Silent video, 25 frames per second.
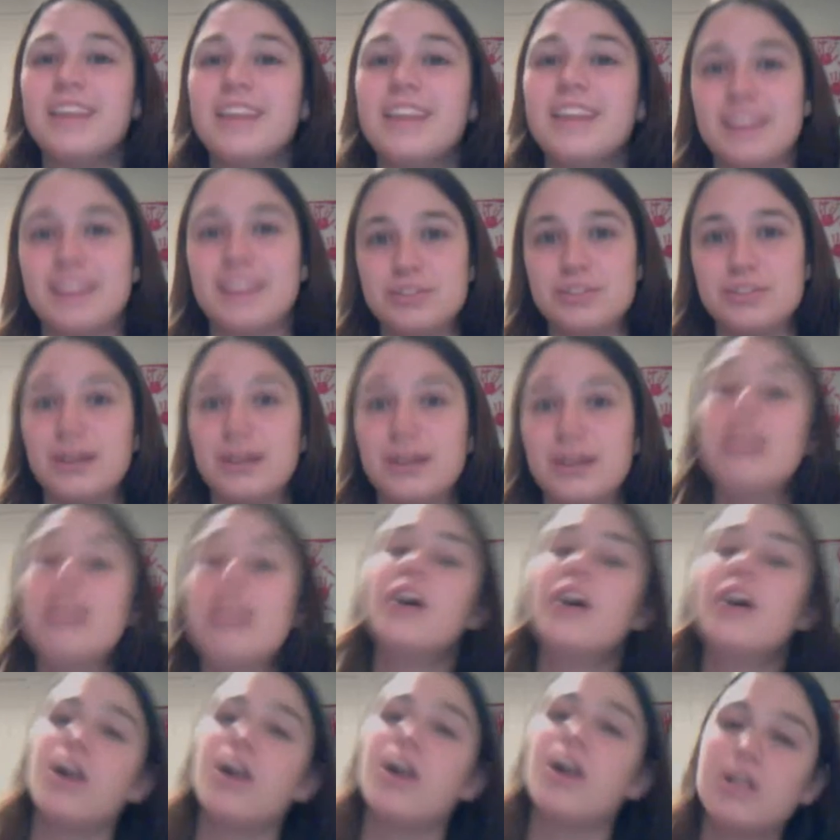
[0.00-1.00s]
That's right,
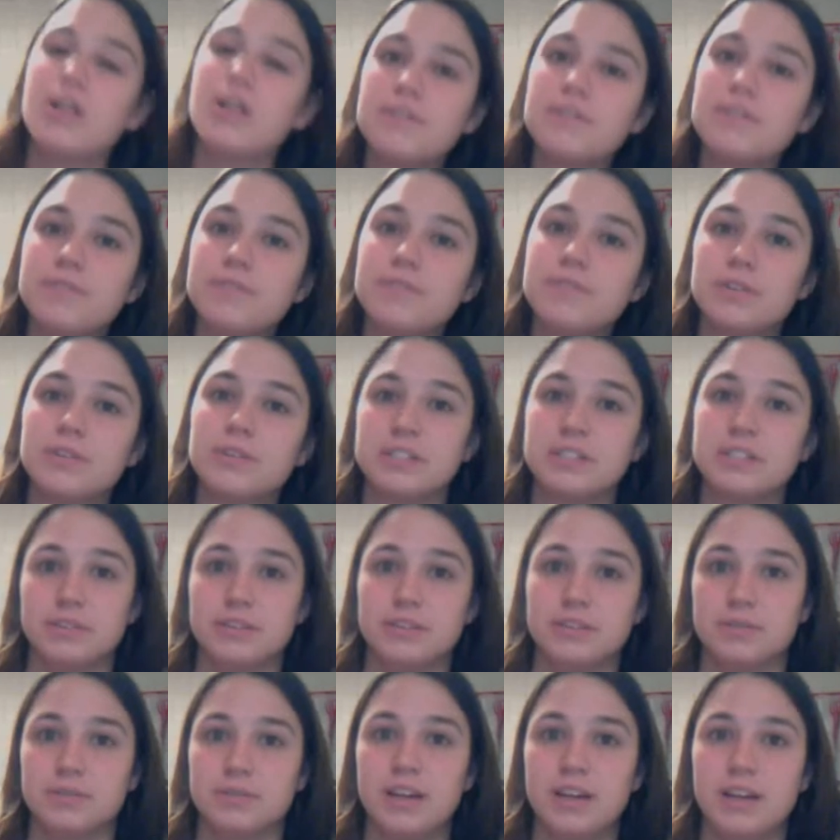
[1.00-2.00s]
all of floor
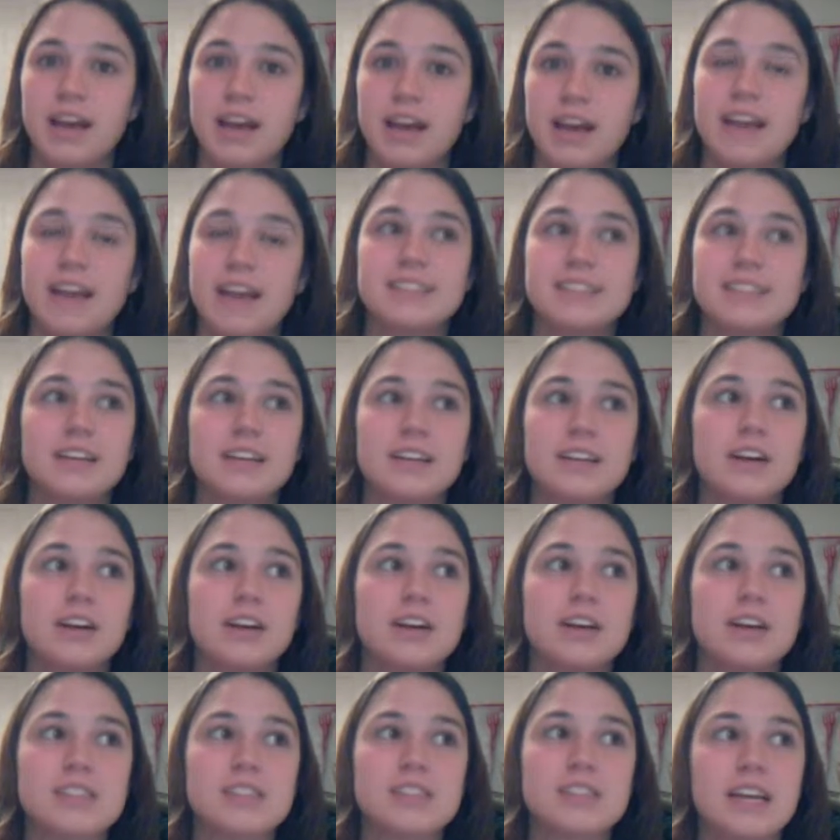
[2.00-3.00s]
2. And it's gonna
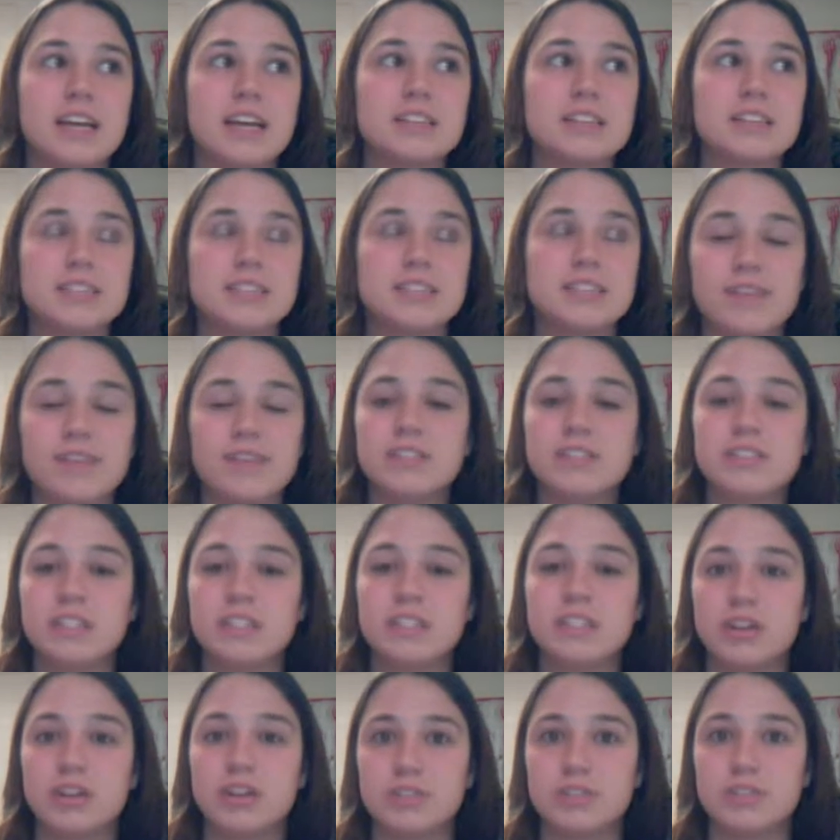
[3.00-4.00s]
cost like
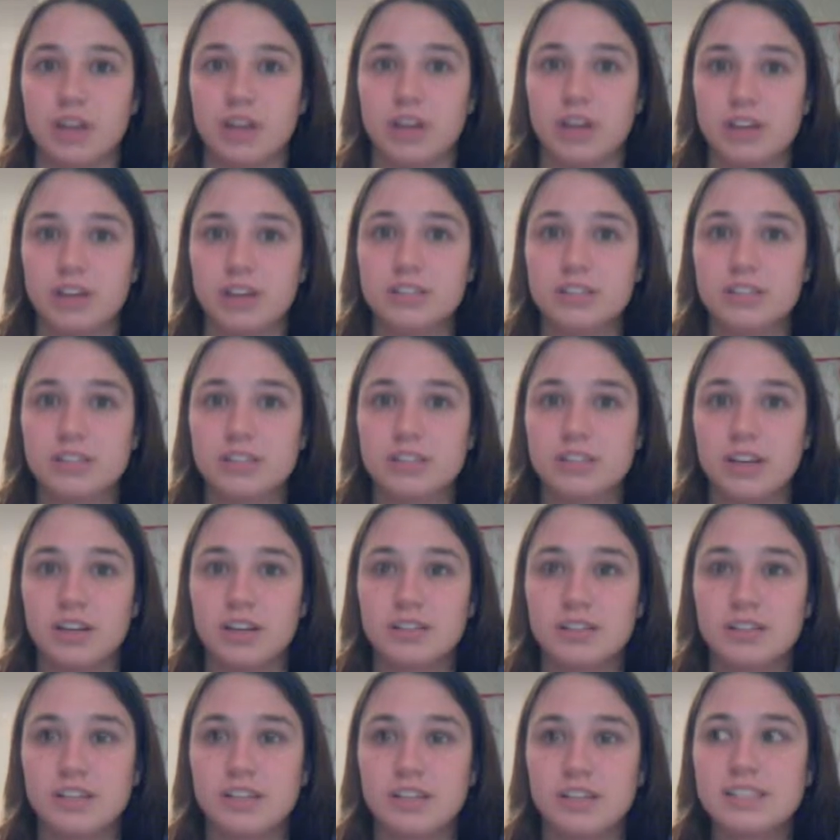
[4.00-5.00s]
$1,700.
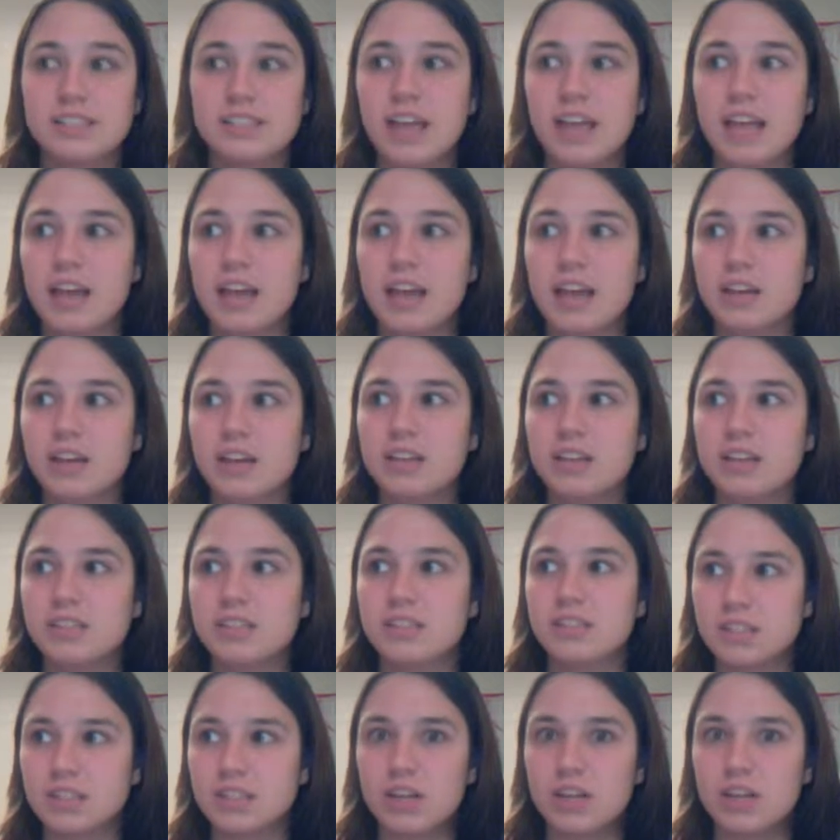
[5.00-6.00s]
So that's like
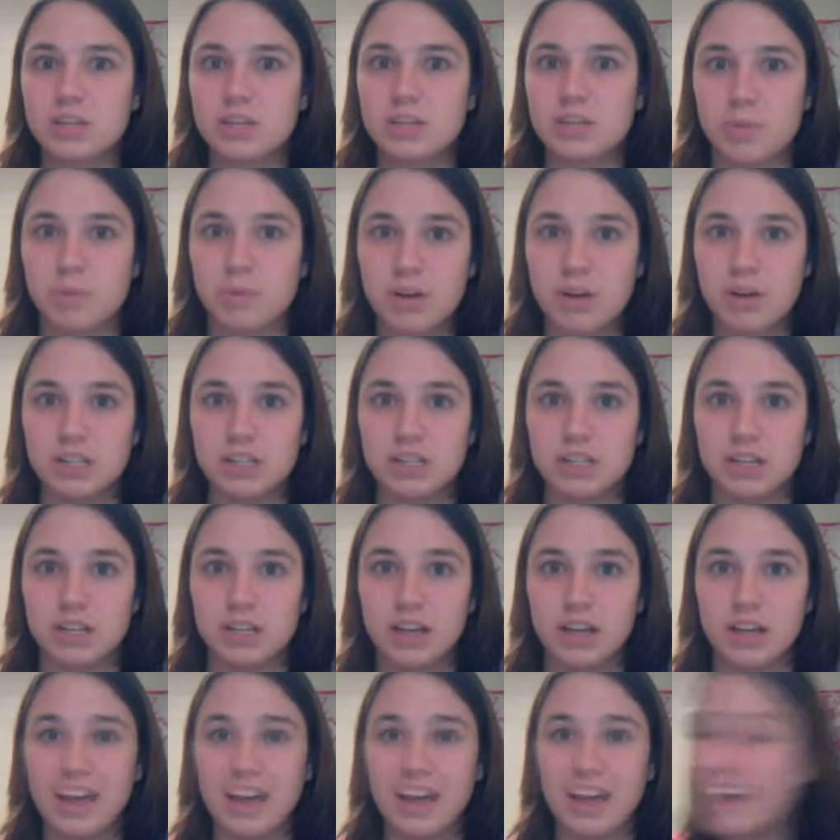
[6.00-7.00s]
$60 per person.
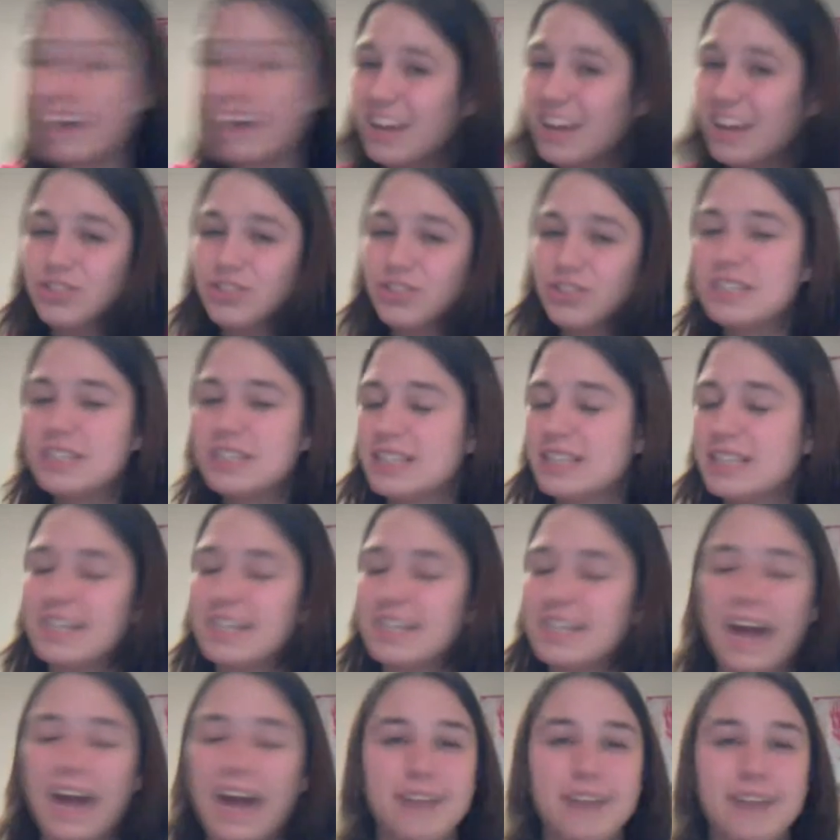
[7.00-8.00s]
And Andrea doesn't
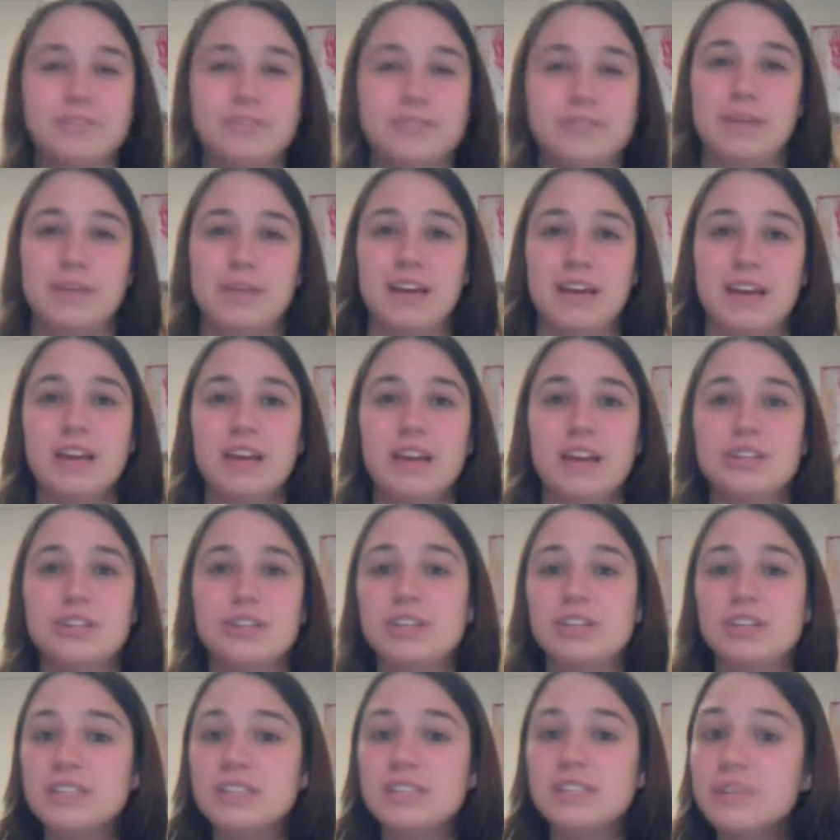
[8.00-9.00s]
have to pay. So
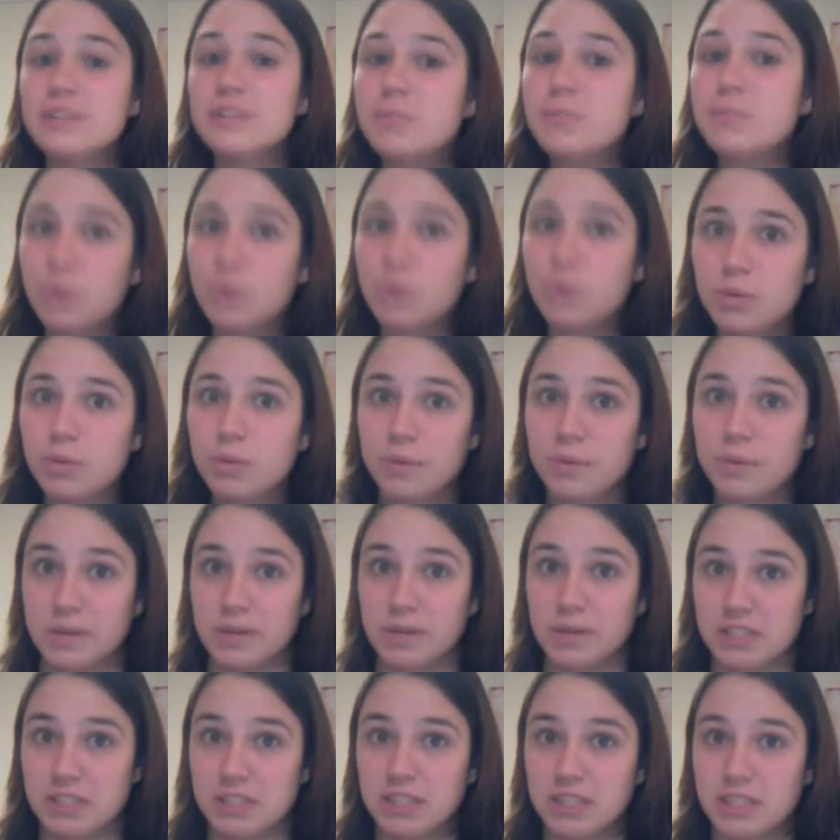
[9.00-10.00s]
that's even more per
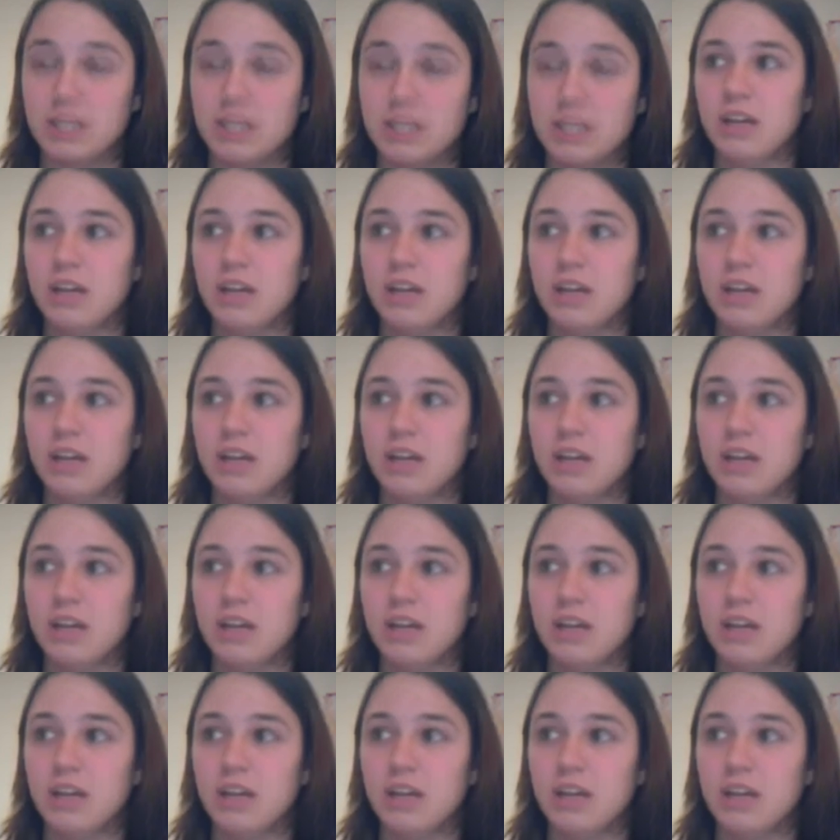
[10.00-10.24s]
person.